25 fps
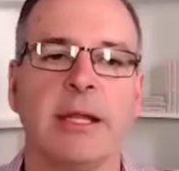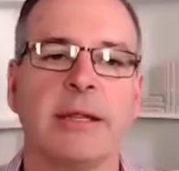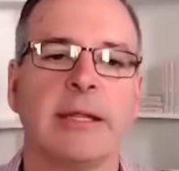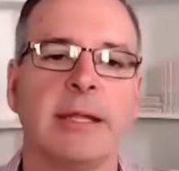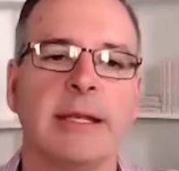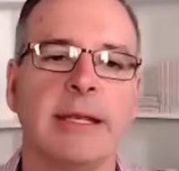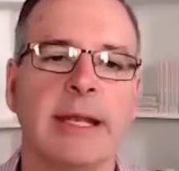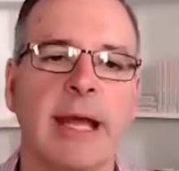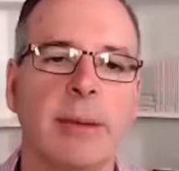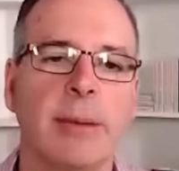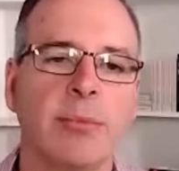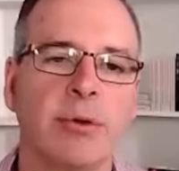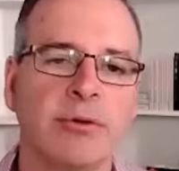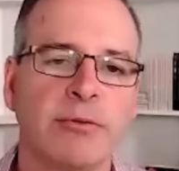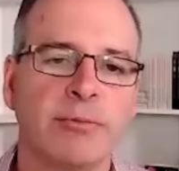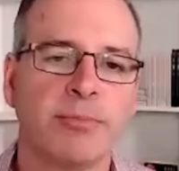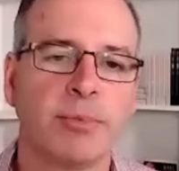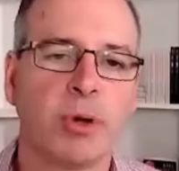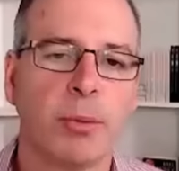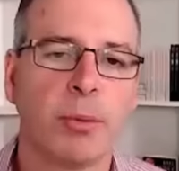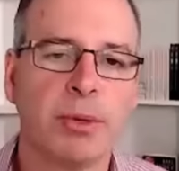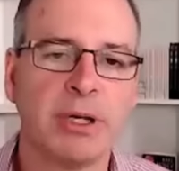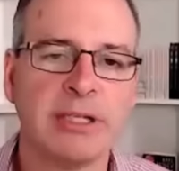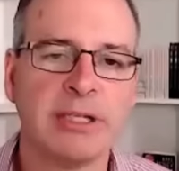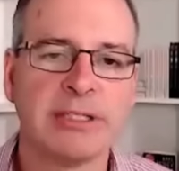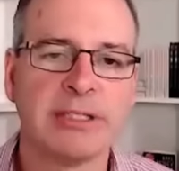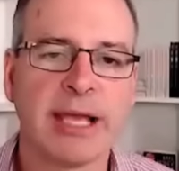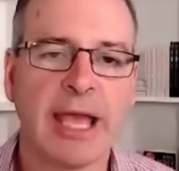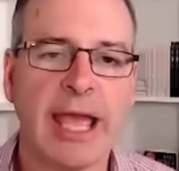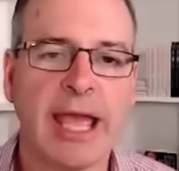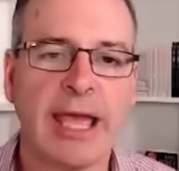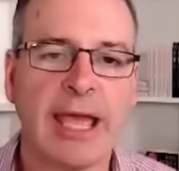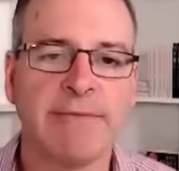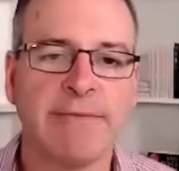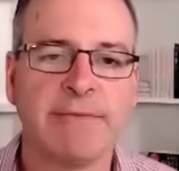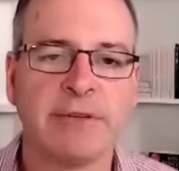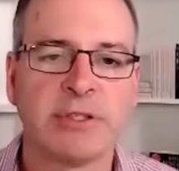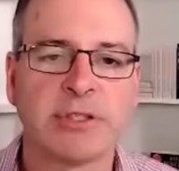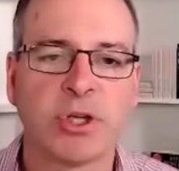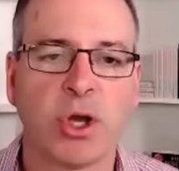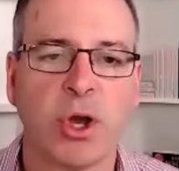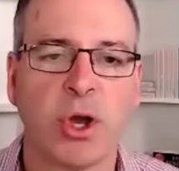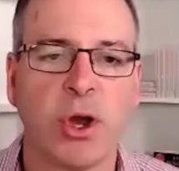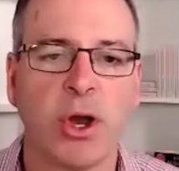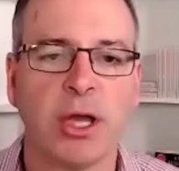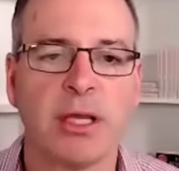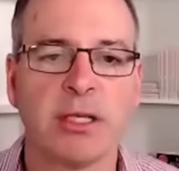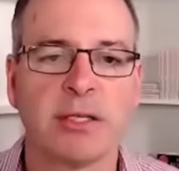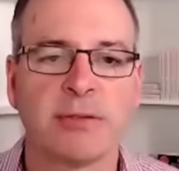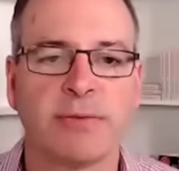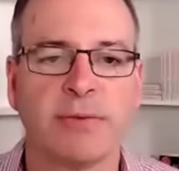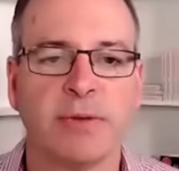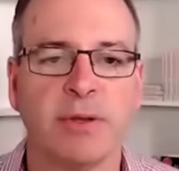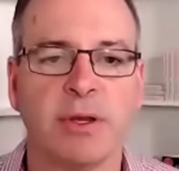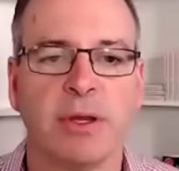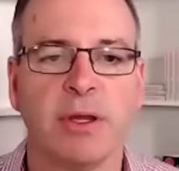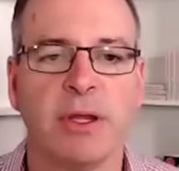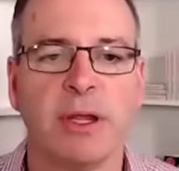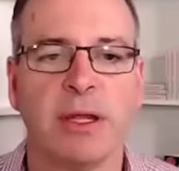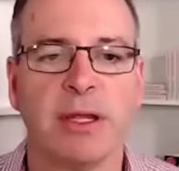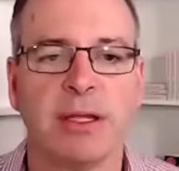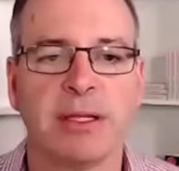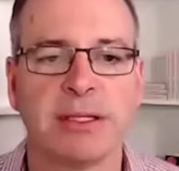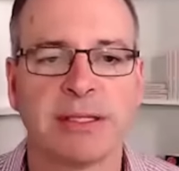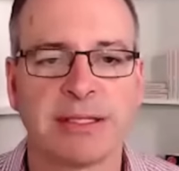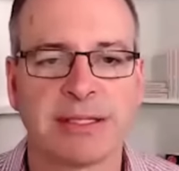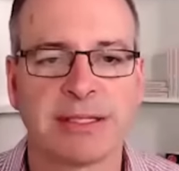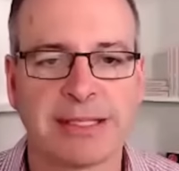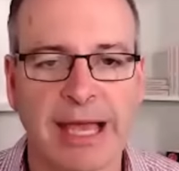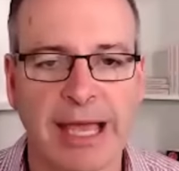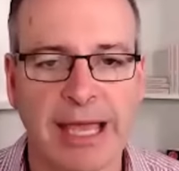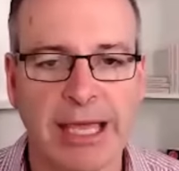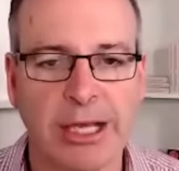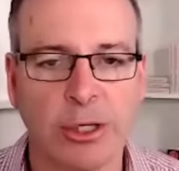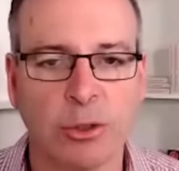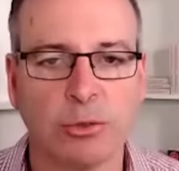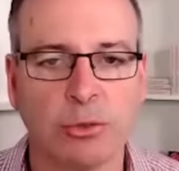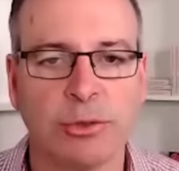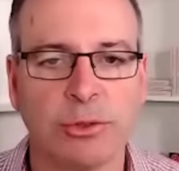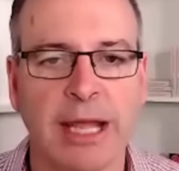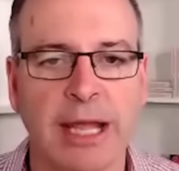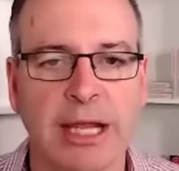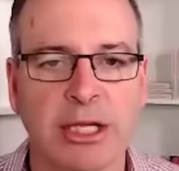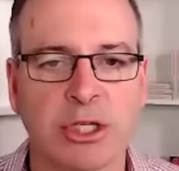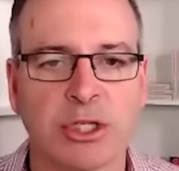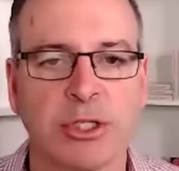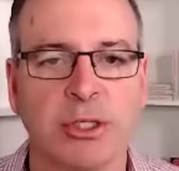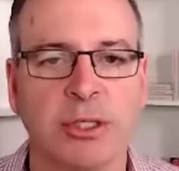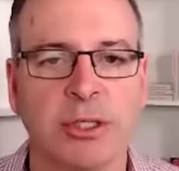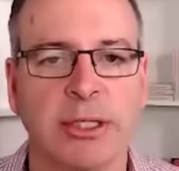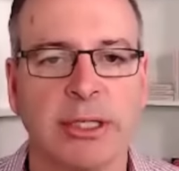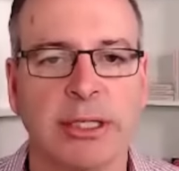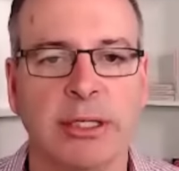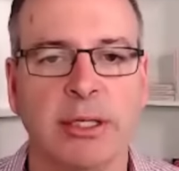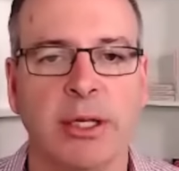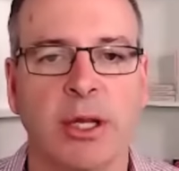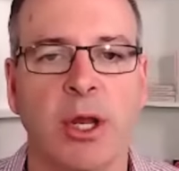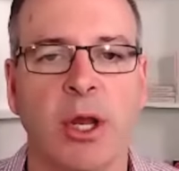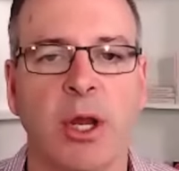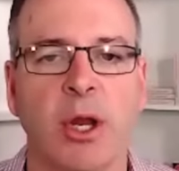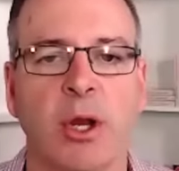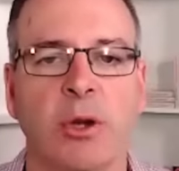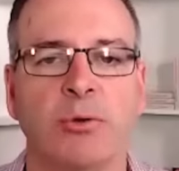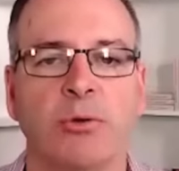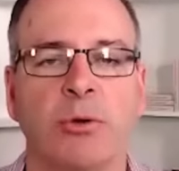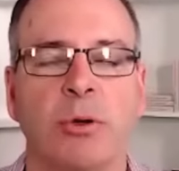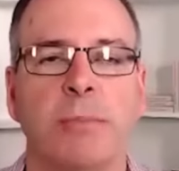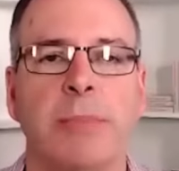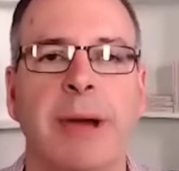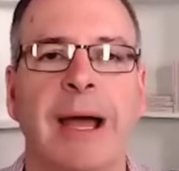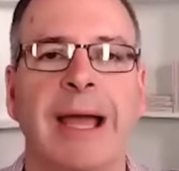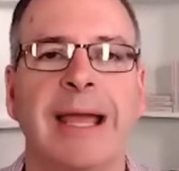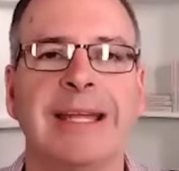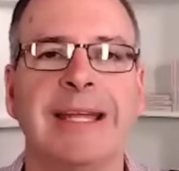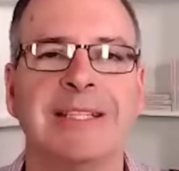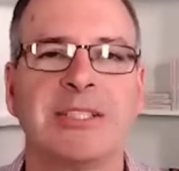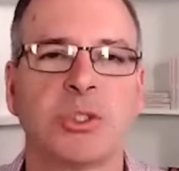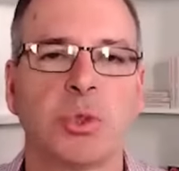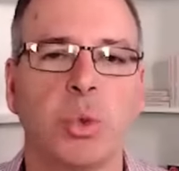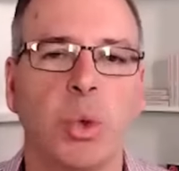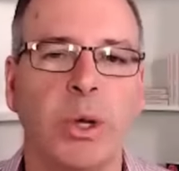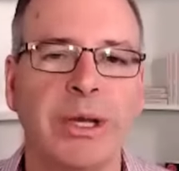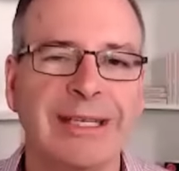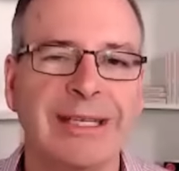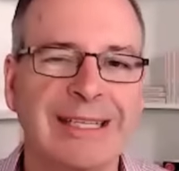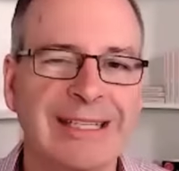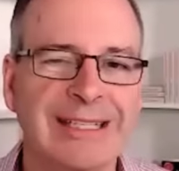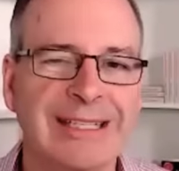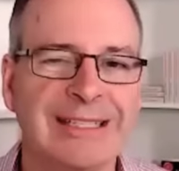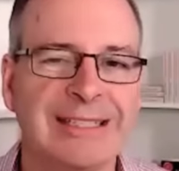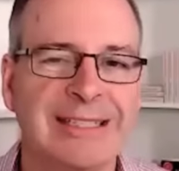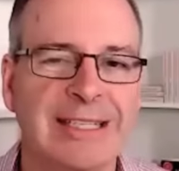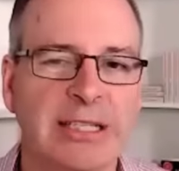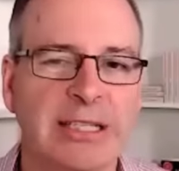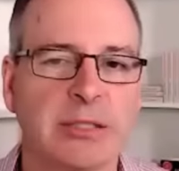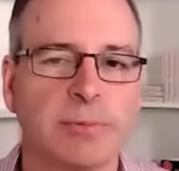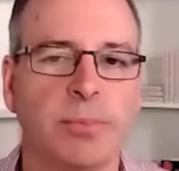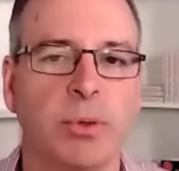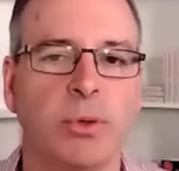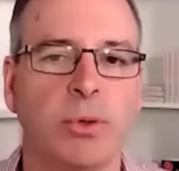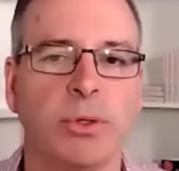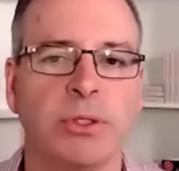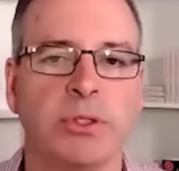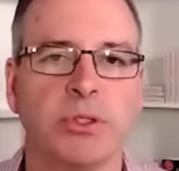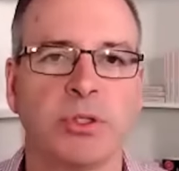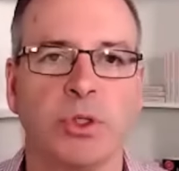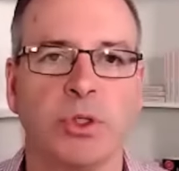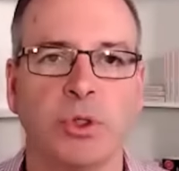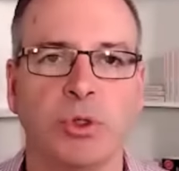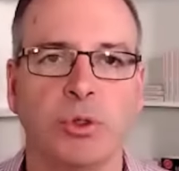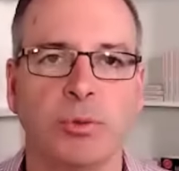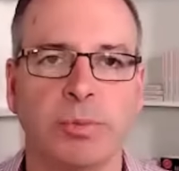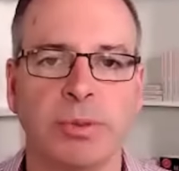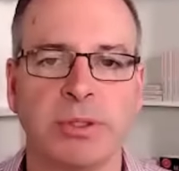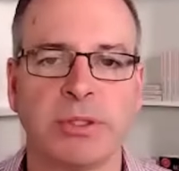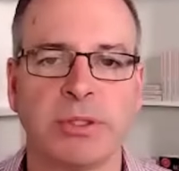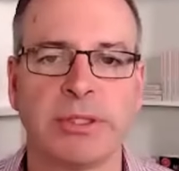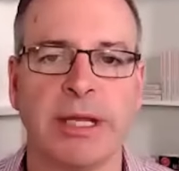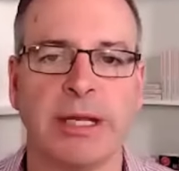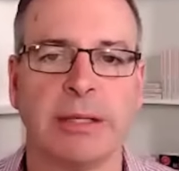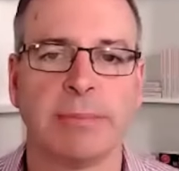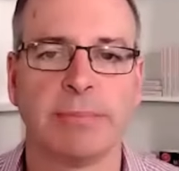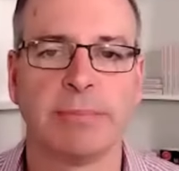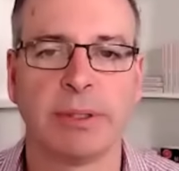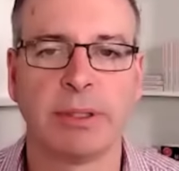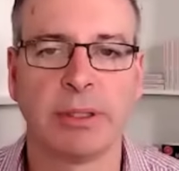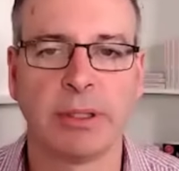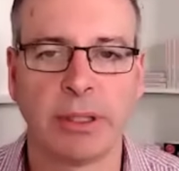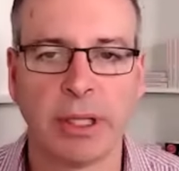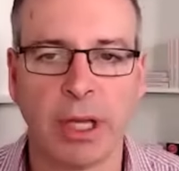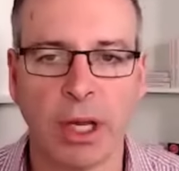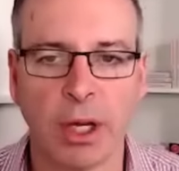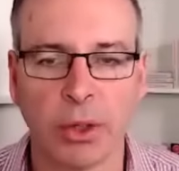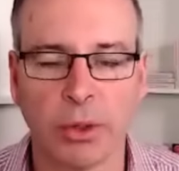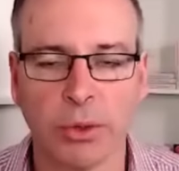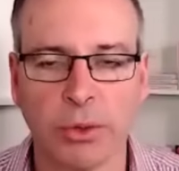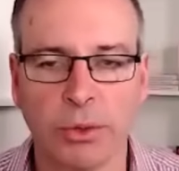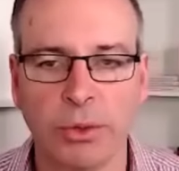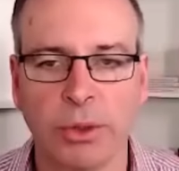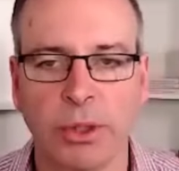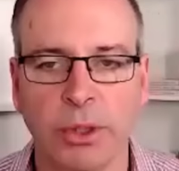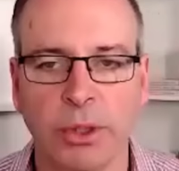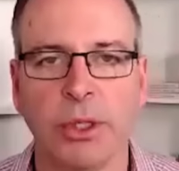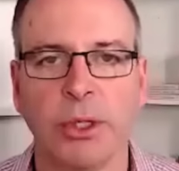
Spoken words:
The number of properties advertised for sale nationally remained 26.2% below